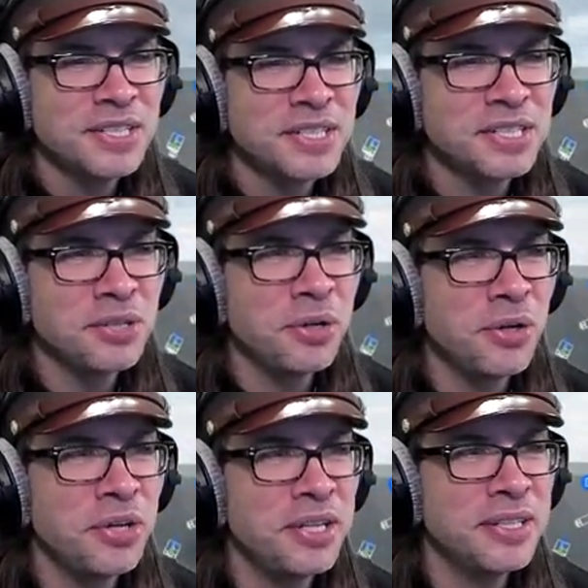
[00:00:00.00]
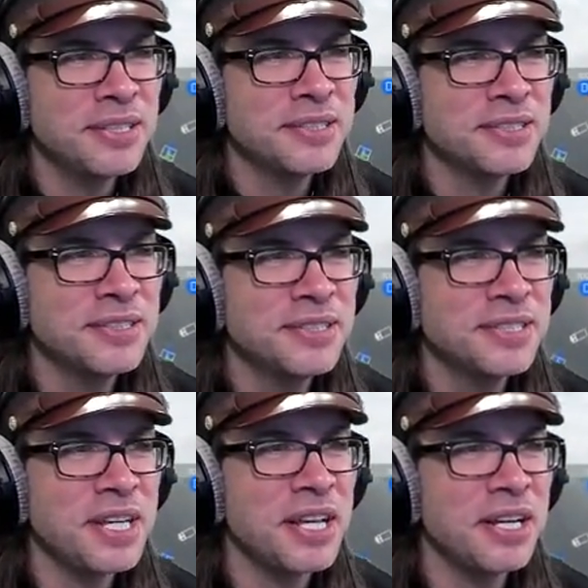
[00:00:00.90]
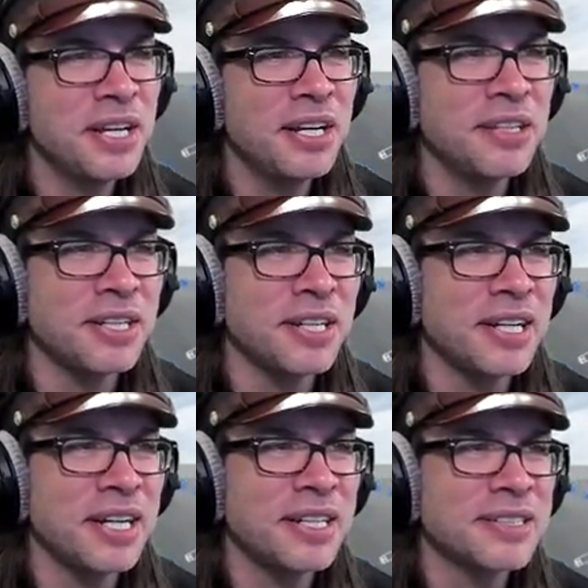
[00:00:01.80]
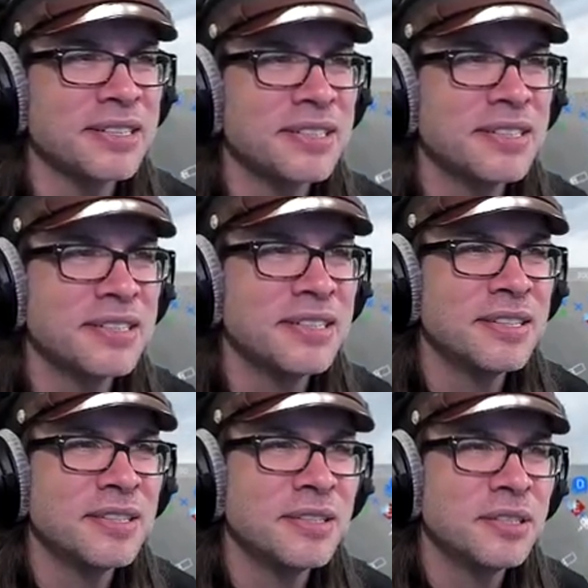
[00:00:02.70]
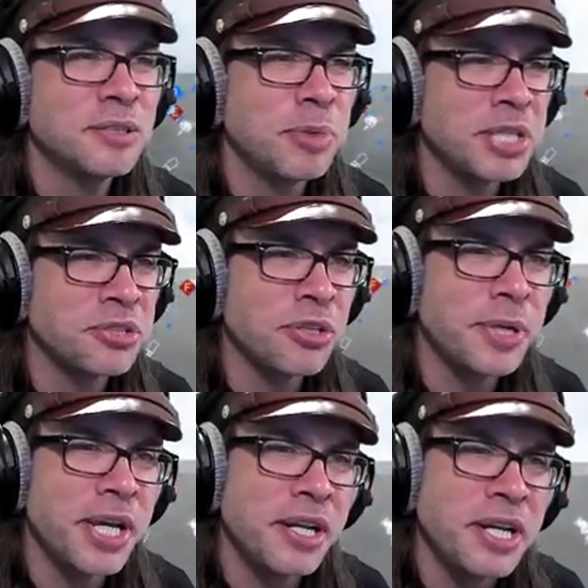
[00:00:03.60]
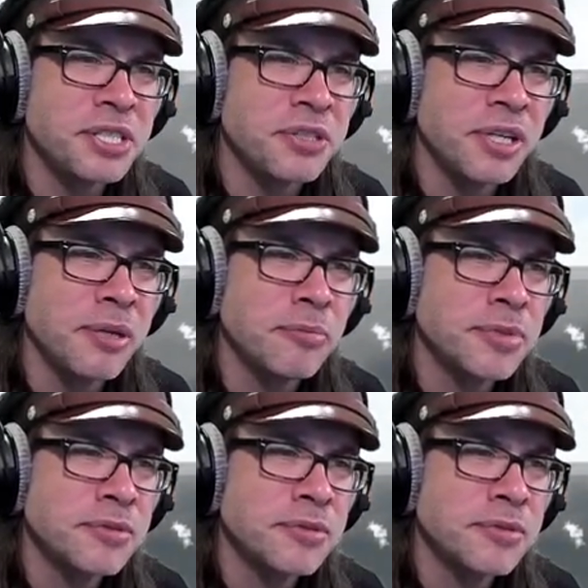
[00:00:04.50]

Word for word: So it's like, oh God. Let's make sure we got ice cream.